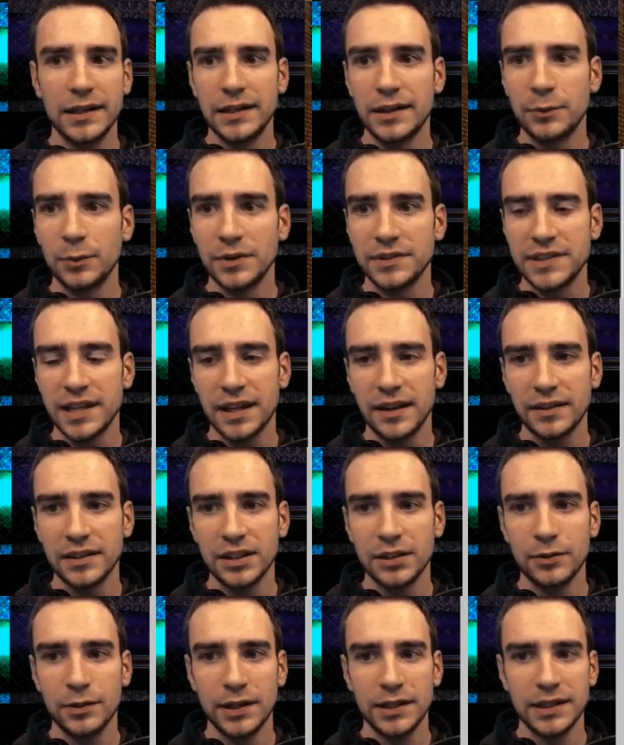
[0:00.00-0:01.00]
it will tell
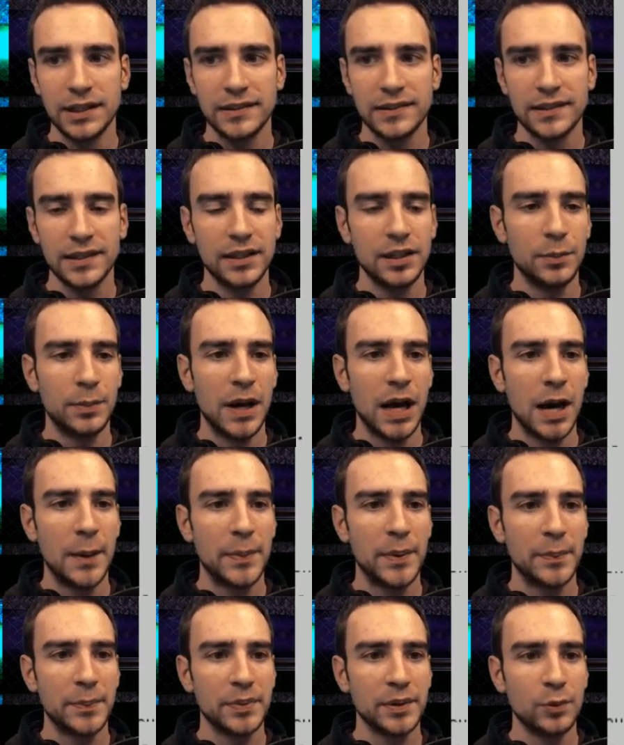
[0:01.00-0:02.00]
you in this little
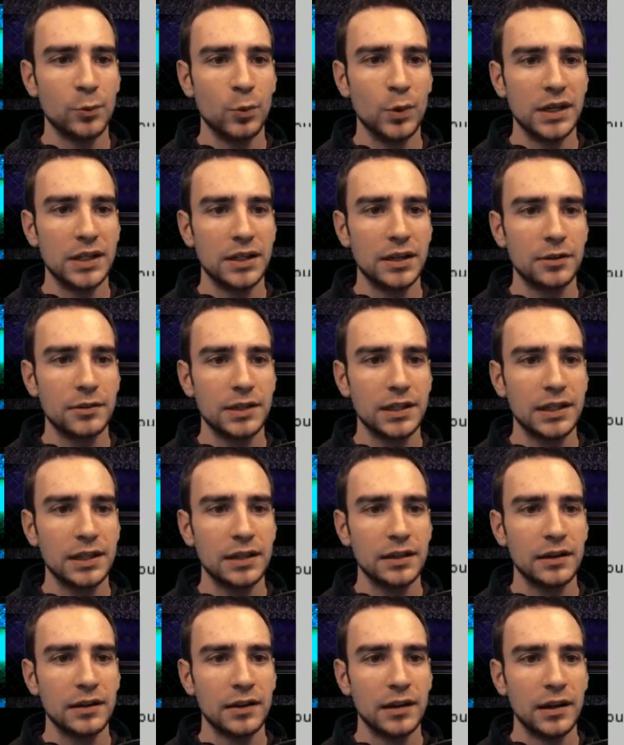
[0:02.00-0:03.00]
pop-up window here.